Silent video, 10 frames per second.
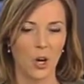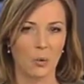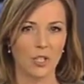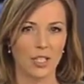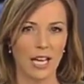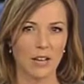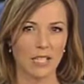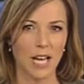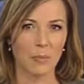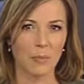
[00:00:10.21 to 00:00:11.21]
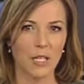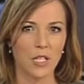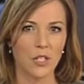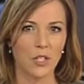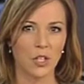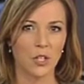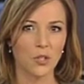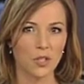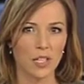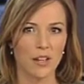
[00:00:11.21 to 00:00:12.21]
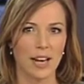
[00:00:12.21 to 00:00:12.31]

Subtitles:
which allows companies to use their